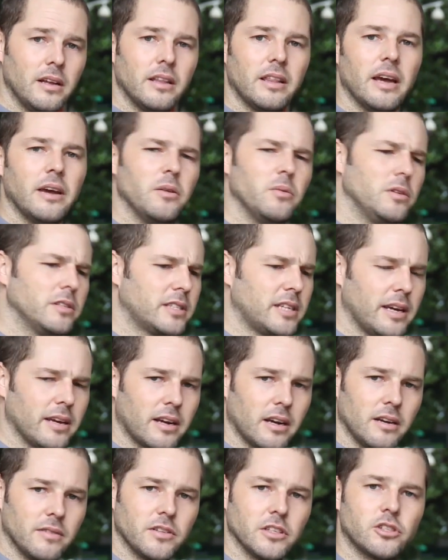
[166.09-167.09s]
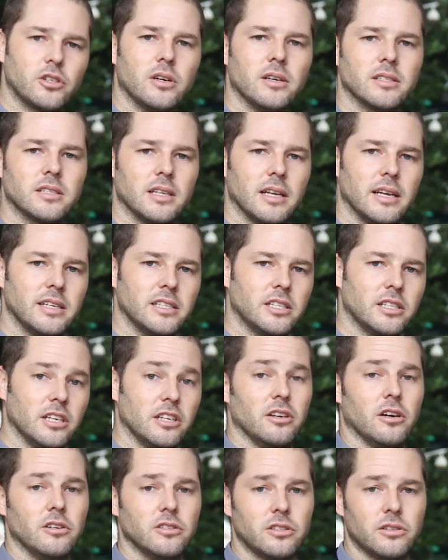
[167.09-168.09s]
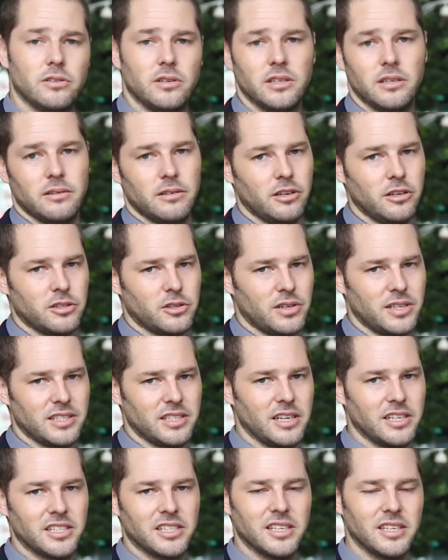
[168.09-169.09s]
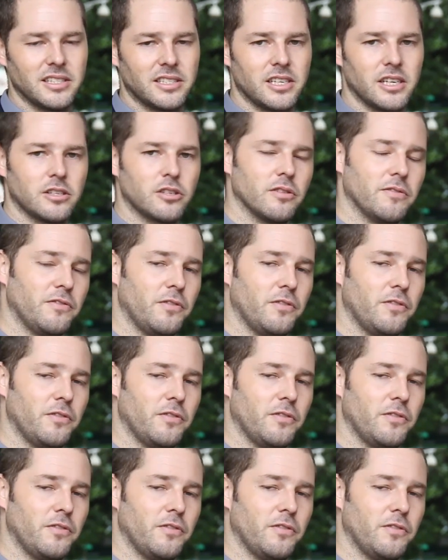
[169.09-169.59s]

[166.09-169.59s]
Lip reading: They will take care of the translation and notarization, etc.